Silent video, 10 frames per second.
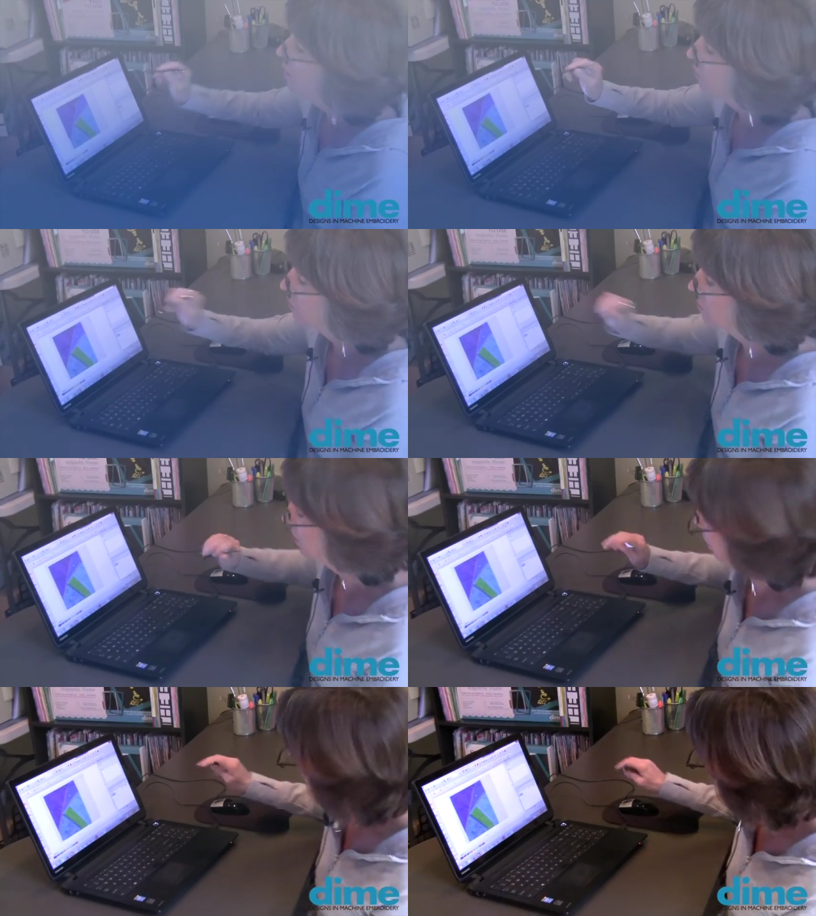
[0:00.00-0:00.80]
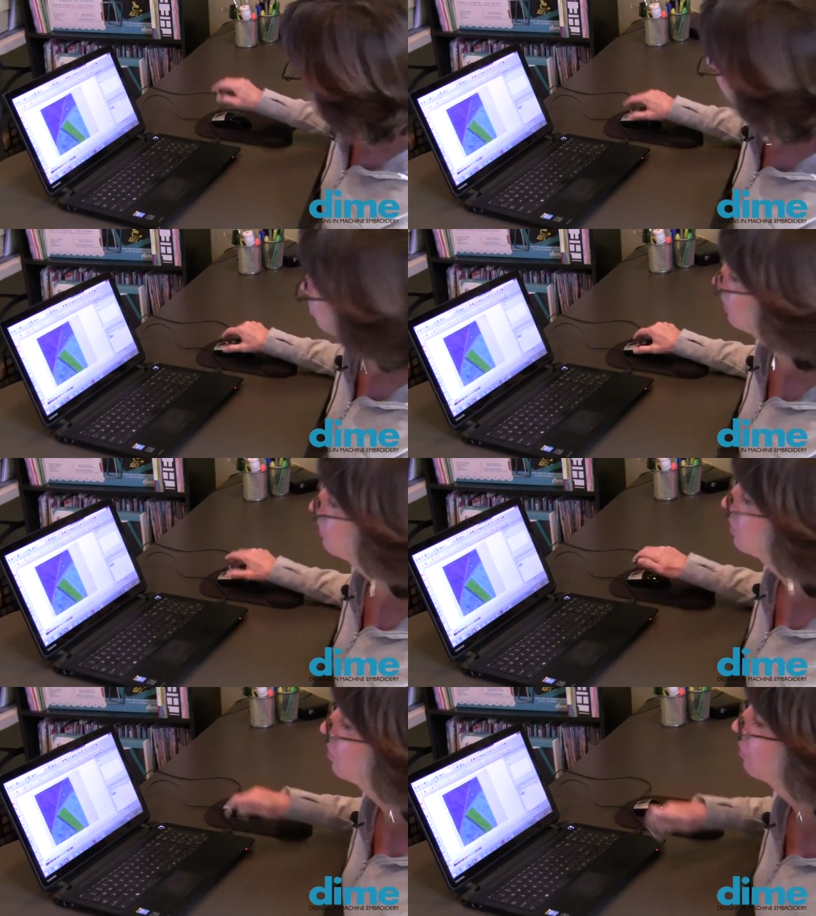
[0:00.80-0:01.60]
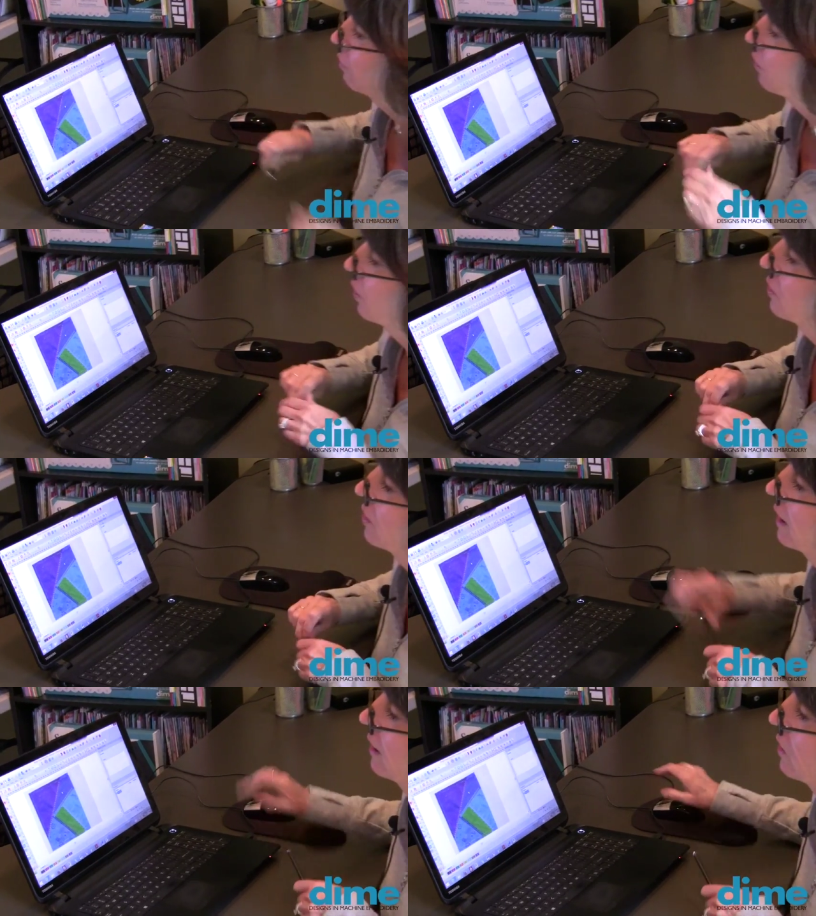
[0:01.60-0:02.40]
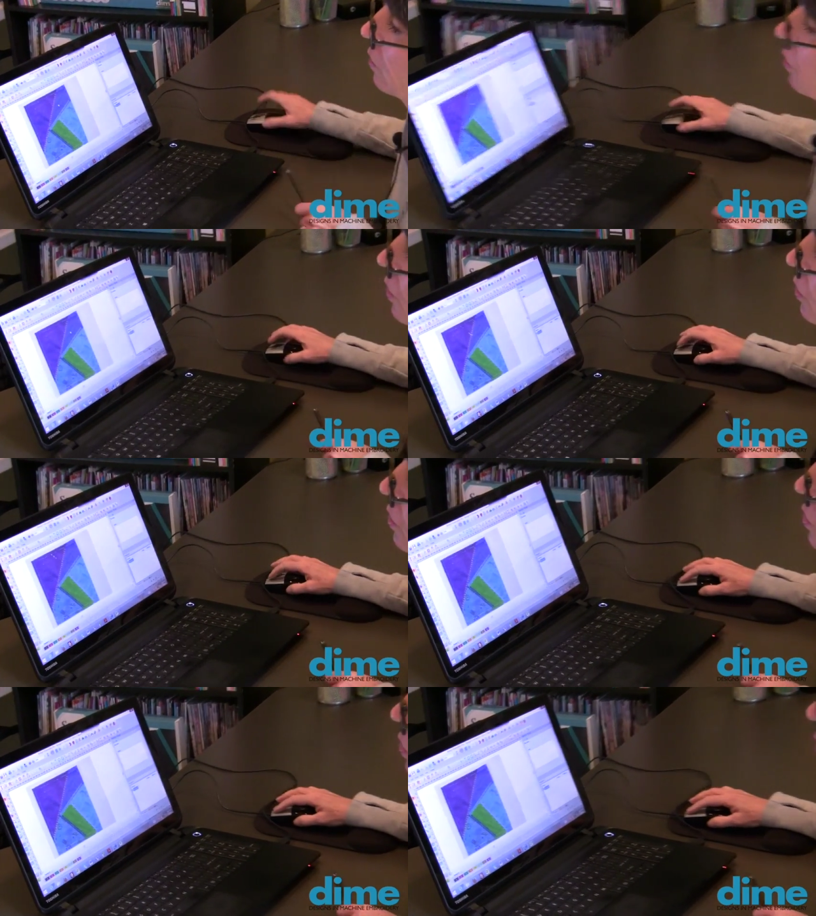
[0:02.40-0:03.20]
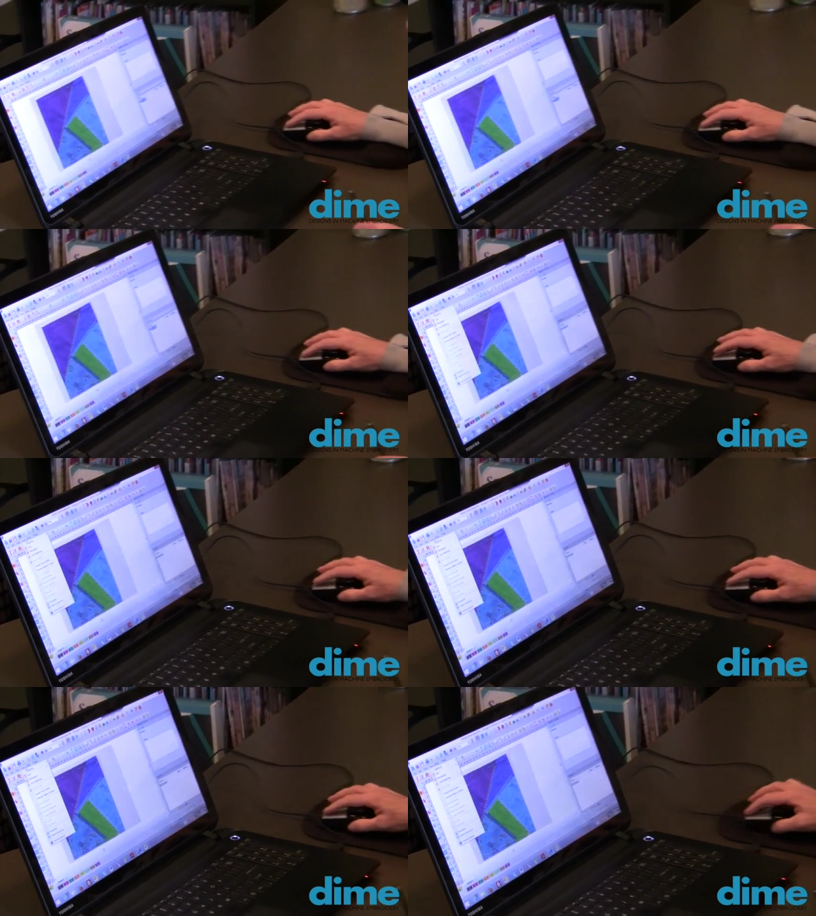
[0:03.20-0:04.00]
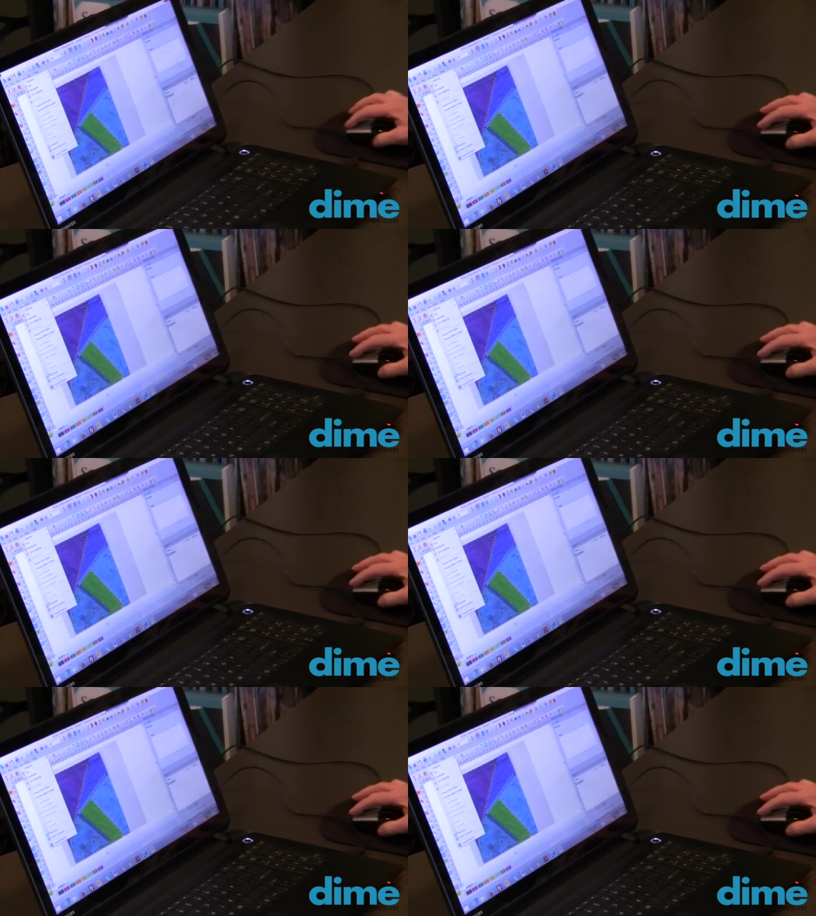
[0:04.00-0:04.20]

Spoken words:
[unreadable: no face in view]